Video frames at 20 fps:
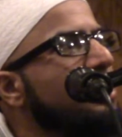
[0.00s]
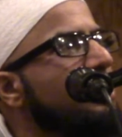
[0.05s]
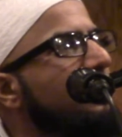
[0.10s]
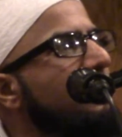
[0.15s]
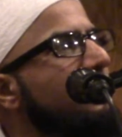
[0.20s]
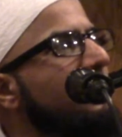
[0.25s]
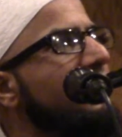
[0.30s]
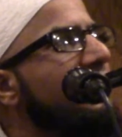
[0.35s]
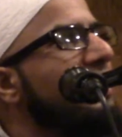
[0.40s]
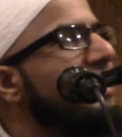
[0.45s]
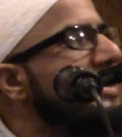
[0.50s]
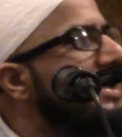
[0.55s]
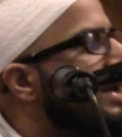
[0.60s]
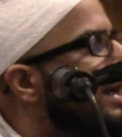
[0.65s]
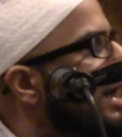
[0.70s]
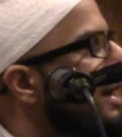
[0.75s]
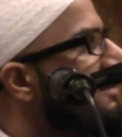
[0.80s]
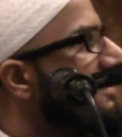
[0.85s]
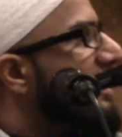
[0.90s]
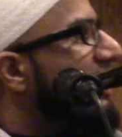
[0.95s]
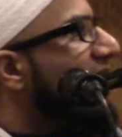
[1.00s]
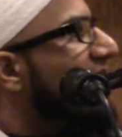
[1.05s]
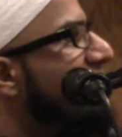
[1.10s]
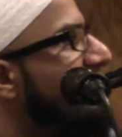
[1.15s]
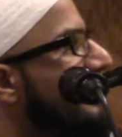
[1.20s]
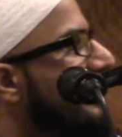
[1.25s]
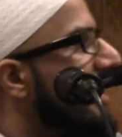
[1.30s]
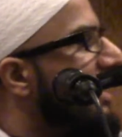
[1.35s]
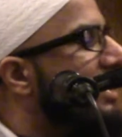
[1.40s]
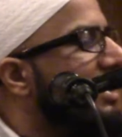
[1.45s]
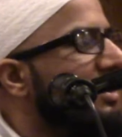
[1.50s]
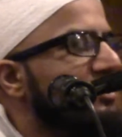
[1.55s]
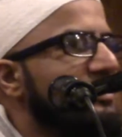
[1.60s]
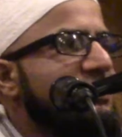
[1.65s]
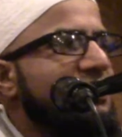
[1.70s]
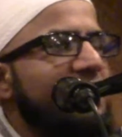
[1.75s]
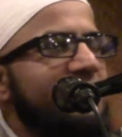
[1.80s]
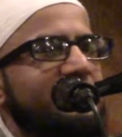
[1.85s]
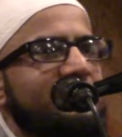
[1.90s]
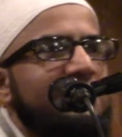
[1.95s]
Allah, yeah, I'm alive again. I
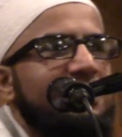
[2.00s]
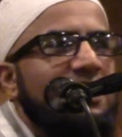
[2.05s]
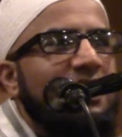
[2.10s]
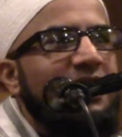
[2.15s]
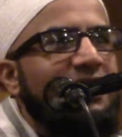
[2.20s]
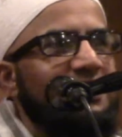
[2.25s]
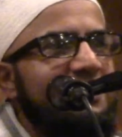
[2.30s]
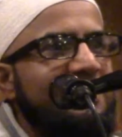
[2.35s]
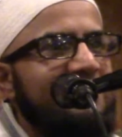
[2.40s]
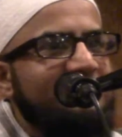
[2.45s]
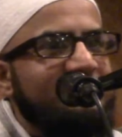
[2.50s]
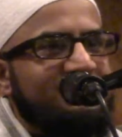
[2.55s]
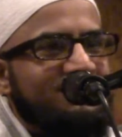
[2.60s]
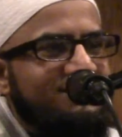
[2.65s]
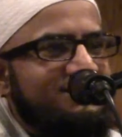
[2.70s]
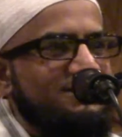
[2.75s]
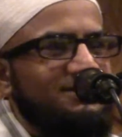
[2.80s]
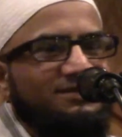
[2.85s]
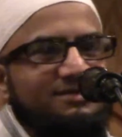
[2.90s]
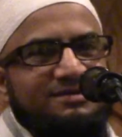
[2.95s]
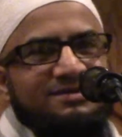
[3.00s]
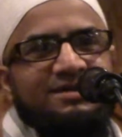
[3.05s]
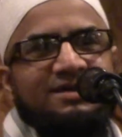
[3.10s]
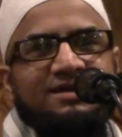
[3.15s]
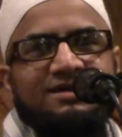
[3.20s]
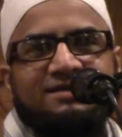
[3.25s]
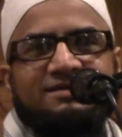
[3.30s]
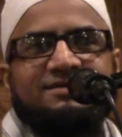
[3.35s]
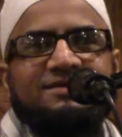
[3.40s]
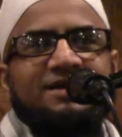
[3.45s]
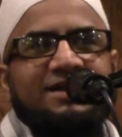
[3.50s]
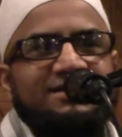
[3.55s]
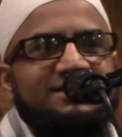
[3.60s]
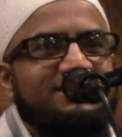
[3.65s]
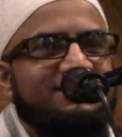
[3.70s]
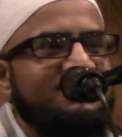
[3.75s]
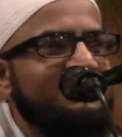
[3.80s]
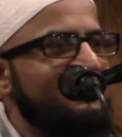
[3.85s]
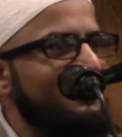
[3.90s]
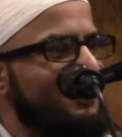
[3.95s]
was dead in the night.
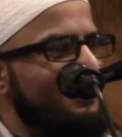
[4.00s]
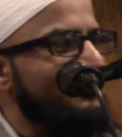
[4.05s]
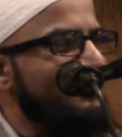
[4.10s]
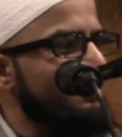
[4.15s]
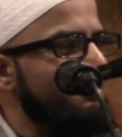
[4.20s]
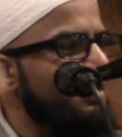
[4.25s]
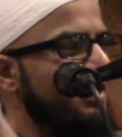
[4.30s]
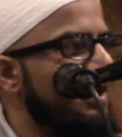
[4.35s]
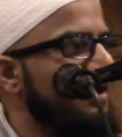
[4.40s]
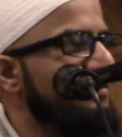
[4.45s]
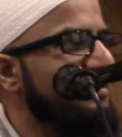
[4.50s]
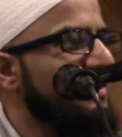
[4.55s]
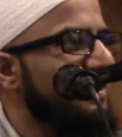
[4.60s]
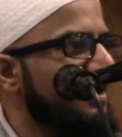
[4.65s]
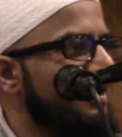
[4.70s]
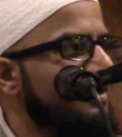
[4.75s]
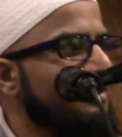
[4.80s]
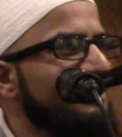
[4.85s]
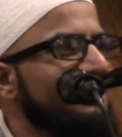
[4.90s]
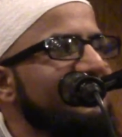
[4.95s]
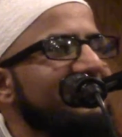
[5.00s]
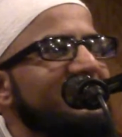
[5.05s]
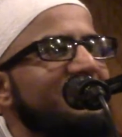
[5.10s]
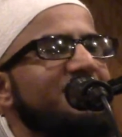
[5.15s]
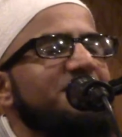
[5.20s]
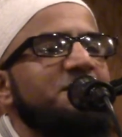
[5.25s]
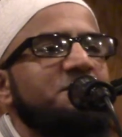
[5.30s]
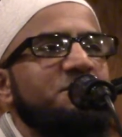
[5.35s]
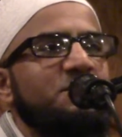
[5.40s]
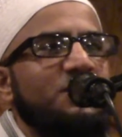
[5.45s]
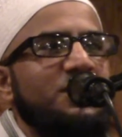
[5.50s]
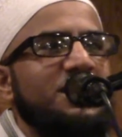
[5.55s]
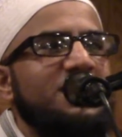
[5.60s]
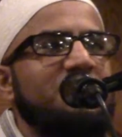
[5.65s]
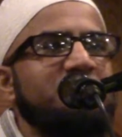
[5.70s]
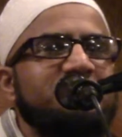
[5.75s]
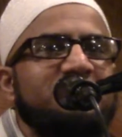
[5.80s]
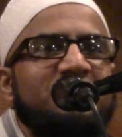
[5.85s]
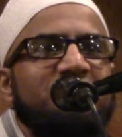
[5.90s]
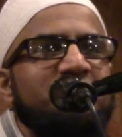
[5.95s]
Yes, I'm alive again. But when he
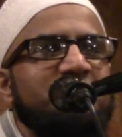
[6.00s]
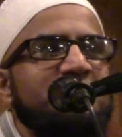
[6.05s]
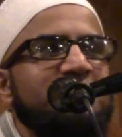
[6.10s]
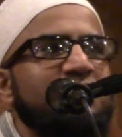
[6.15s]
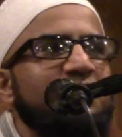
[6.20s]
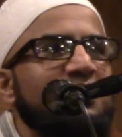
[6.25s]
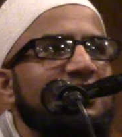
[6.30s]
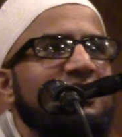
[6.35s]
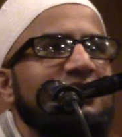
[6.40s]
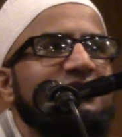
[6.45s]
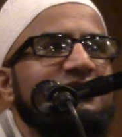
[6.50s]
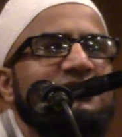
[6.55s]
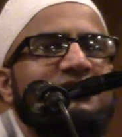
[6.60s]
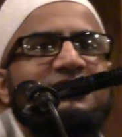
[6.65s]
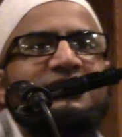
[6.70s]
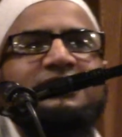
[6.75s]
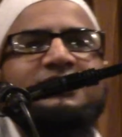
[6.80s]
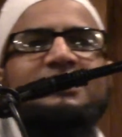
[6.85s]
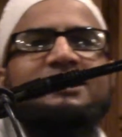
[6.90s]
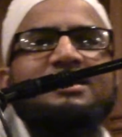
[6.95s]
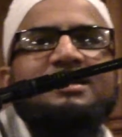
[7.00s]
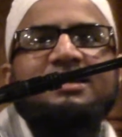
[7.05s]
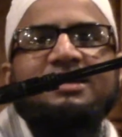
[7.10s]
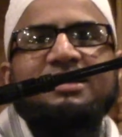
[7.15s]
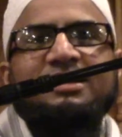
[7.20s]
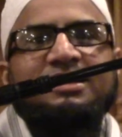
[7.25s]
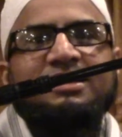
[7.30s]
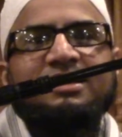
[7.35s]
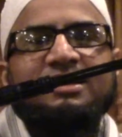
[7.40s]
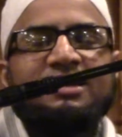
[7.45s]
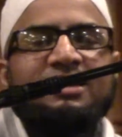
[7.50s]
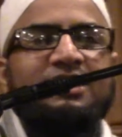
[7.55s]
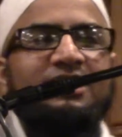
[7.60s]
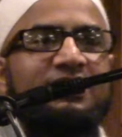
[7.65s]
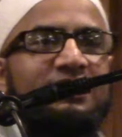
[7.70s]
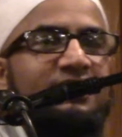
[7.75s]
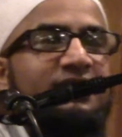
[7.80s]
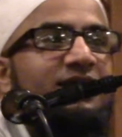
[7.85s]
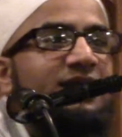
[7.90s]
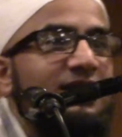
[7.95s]
comes out from the toilet,
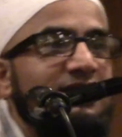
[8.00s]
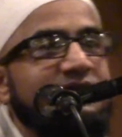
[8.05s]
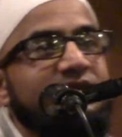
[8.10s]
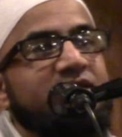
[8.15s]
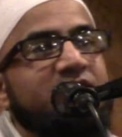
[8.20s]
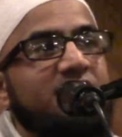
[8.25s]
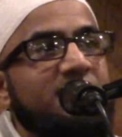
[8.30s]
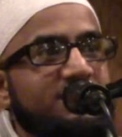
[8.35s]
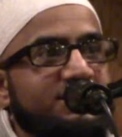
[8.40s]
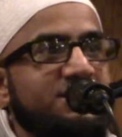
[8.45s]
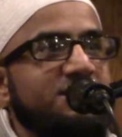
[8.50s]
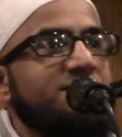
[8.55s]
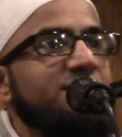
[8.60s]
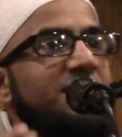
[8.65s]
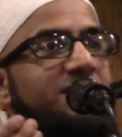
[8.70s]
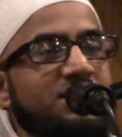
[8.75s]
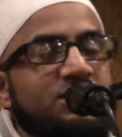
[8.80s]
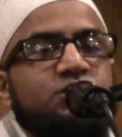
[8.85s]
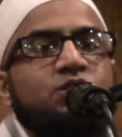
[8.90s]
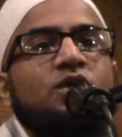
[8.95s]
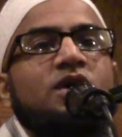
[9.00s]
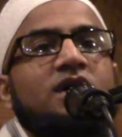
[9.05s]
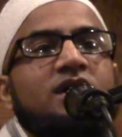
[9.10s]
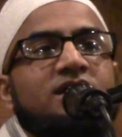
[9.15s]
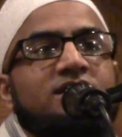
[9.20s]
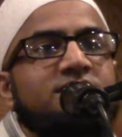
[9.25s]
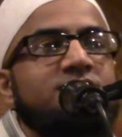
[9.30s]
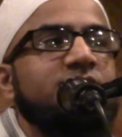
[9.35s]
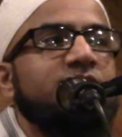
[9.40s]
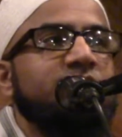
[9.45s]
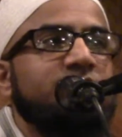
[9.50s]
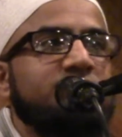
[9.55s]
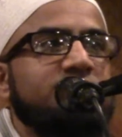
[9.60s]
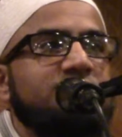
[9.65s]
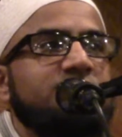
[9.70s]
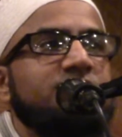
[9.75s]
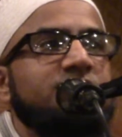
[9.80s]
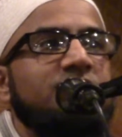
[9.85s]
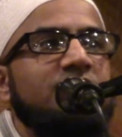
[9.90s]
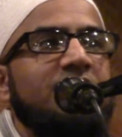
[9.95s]
he'll say the
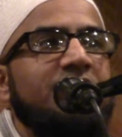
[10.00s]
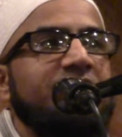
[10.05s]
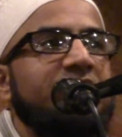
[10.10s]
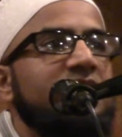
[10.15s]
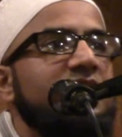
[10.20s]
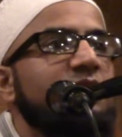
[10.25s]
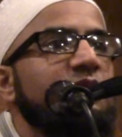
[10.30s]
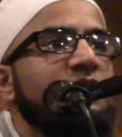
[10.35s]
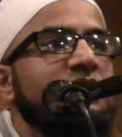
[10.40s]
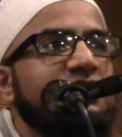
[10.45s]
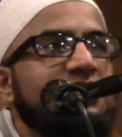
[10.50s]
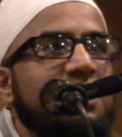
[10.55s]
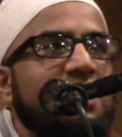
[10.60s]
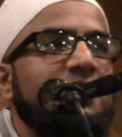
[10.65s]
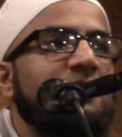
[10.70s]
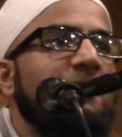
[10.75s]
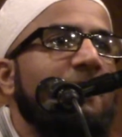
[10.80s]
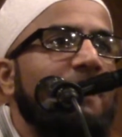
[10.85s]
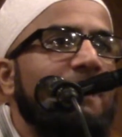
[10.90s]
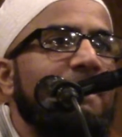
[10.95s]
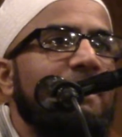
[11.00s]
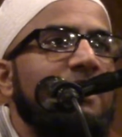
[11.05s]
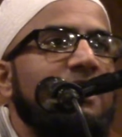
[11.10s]
dua, and then he will say,